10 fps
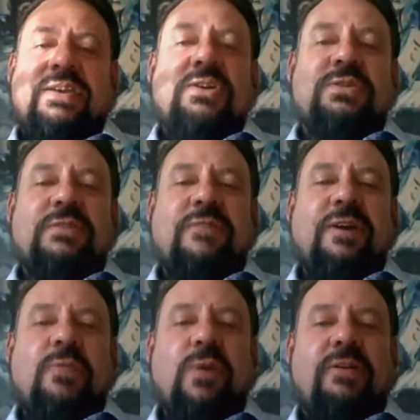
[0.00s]
Doing
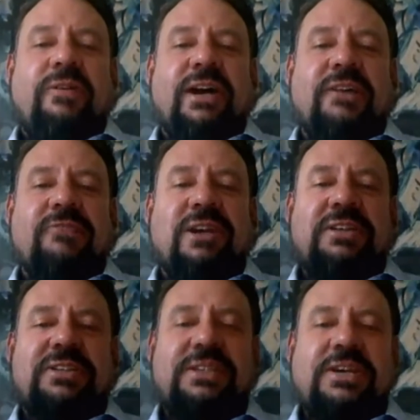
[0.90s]
very well, Ryan. Great
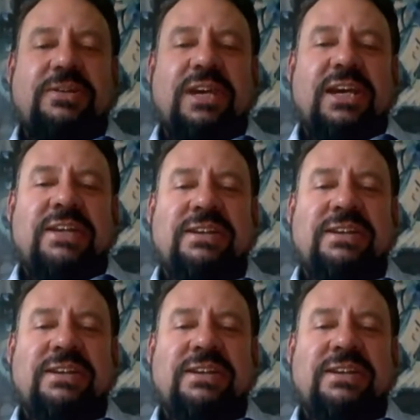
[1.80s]
to see you again.